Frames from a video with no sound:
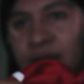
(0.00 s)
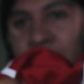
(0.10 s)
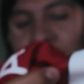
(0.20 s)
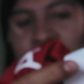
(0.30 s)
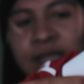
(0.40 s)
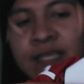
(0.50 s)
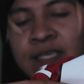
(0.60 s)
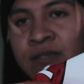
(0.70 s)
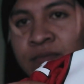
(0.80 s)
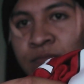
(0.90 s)
Again,
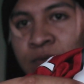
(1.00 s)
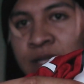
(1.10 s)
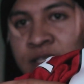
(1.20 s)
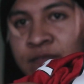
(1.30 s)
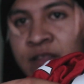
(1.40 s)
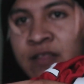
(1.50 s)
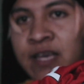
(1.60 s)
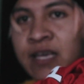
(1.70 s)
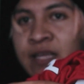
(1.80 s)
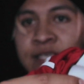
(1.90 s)
this is relatively
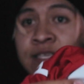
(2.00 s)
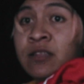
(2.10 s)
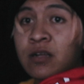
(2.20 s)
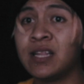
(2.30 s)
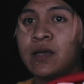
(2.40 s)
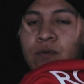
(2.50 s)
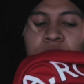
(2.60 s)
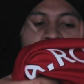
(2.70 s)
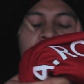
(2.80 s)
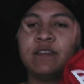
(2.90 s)
thick. It doesn't look like it would
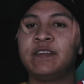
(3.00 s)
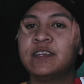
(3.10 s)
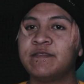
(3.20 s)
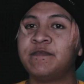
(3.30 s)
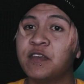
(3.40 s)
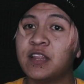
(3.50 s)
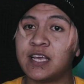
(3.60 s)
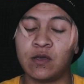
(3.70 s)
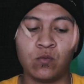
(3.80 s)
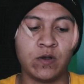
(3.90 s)
come off. It doesn't feel
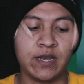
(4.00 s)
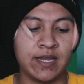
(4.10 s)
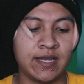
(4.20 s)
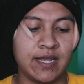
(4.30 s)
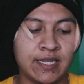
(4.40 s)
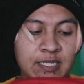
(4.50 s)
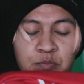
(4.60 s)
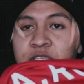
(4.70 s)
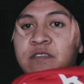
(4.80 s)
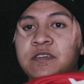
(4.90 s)
like it would in this
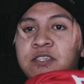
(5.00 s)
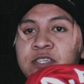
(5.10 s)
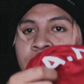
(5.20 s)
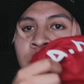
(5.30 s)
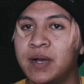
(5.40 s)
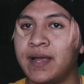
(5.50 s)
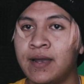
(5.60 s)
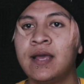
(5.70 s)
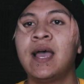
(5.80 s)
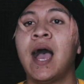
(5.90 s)
specific jersey, but
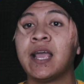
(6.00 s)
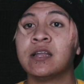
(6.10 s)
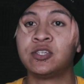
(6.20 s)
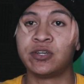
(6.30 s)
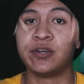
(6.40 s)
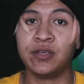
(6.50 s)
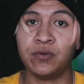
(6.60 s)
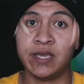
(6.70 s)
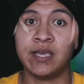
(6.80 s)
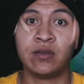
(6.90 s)
I can assure
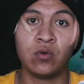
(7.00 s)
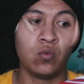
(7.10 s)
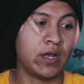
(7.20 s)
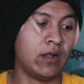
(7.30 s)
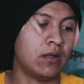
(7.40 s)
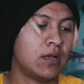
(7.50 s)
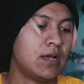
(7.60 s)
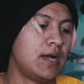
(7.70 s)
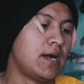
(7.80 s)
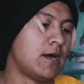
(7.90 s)
you it will.
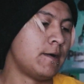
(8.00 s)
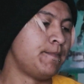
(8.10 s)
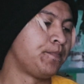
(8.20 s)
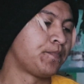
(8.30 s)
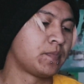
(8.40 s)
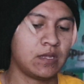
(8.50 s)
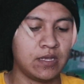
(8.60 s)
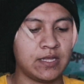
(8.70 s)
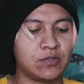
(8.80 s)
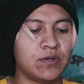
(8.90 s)

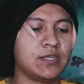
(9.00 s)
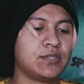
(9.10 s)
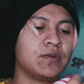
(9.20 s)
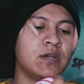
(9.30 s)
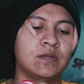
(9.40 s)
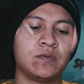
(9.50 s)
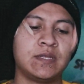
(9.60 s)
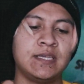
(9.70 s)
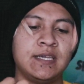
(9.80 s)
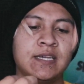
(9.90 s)
This one also comes
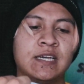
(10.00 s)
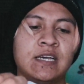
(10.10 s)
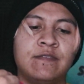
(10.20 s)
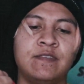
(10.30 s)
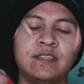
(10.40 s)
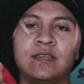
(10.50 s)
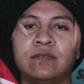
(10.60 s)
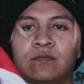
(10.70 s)
with the Visit